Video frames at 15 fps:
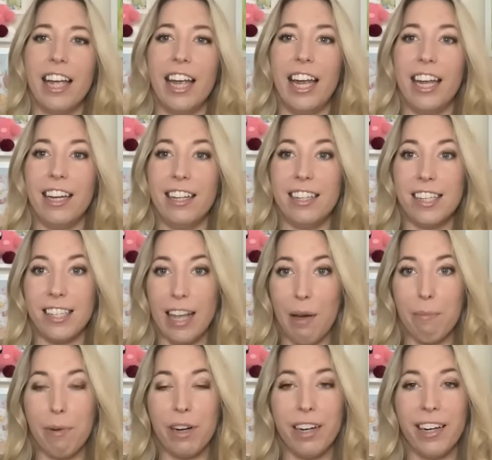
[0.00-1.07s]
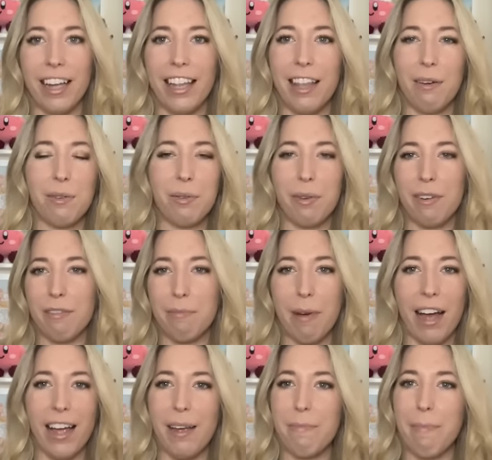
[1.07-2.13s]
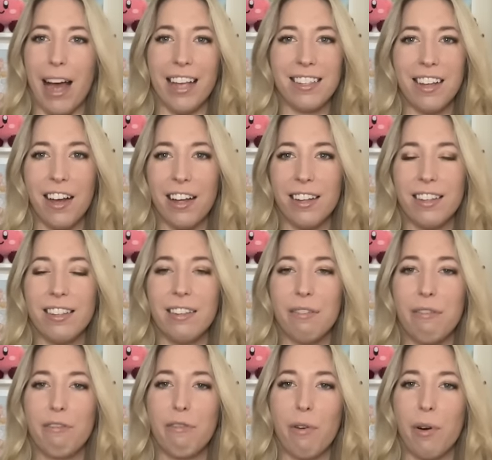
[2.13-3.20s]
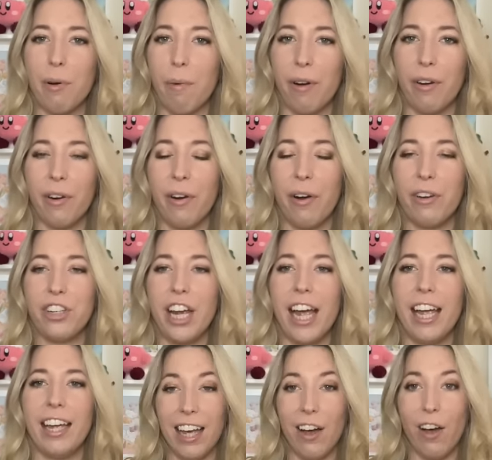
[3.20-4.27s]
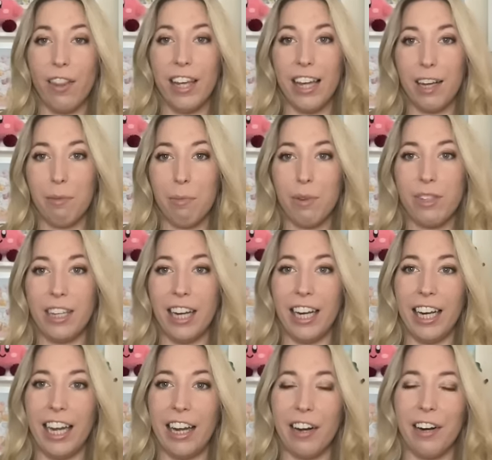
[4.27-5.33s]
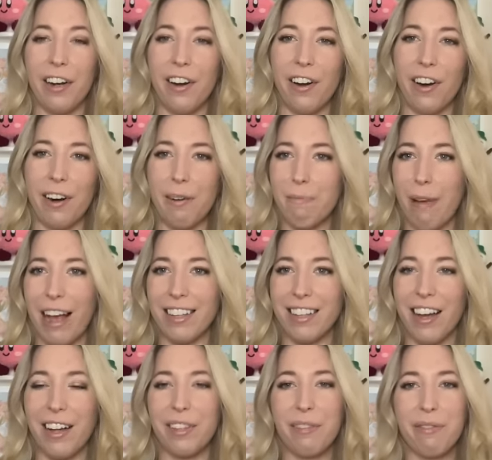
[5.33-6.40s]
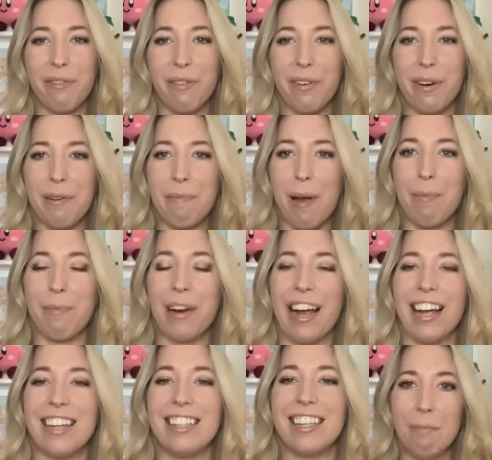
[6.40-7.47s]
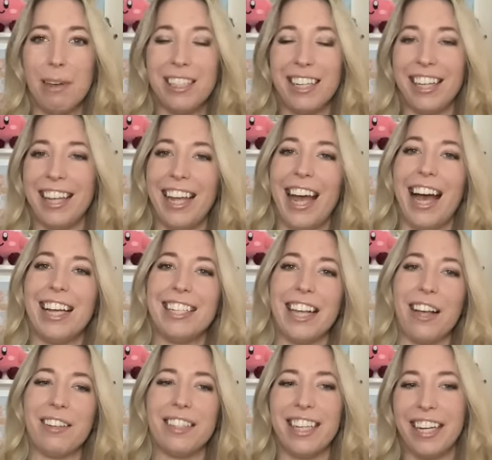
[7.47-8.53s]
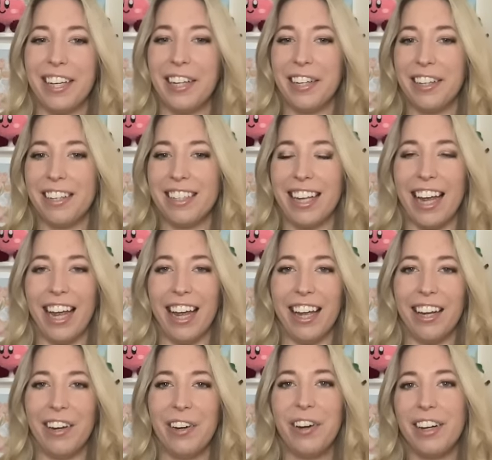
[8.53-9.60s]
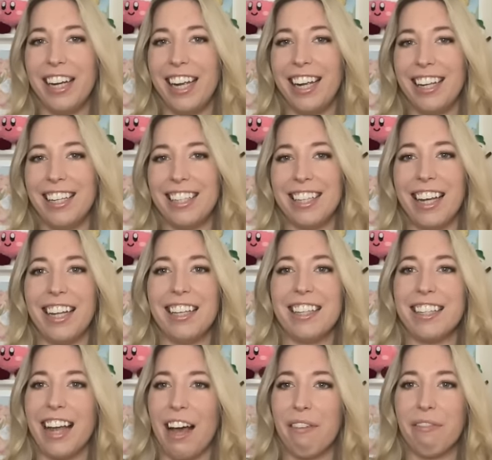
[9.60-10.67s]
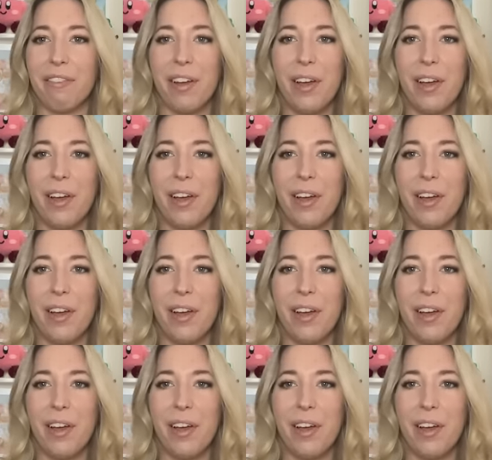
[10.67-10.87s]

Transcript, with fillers: in December. And that was one of my mascots for Wonder Crochet. All the animals sitting here are mascots for my brand. Basically, I sell stickers and hoodies and stuff